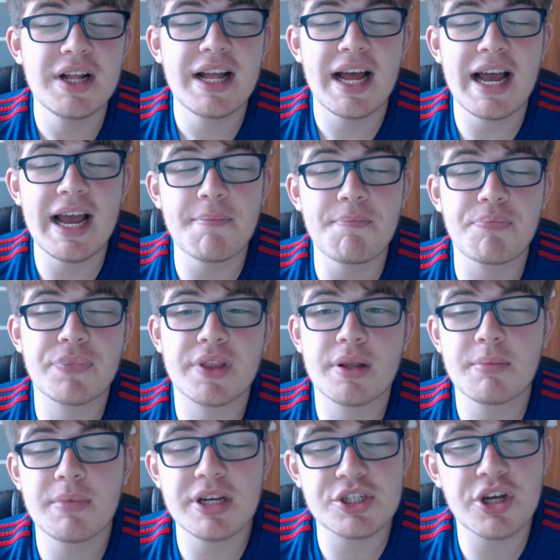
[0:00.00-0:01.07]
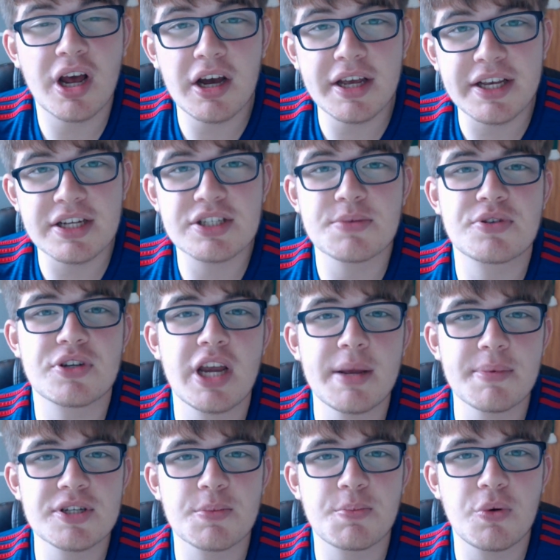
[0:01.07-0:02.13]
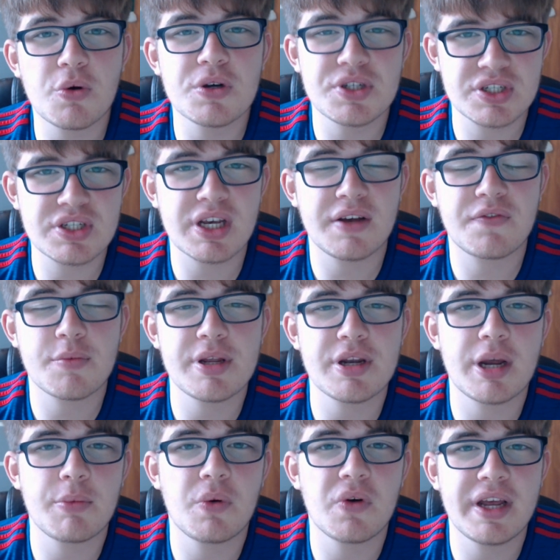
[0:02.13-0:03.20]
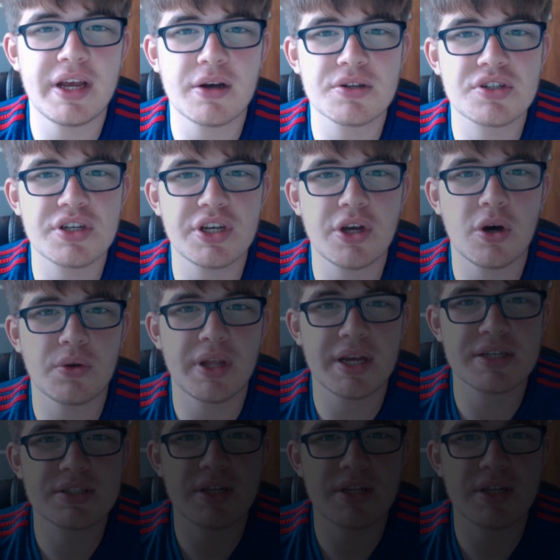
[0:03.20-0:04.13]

Um, make sure to like and subscribe I suppose. And for me, I'm on it. I'll see you all next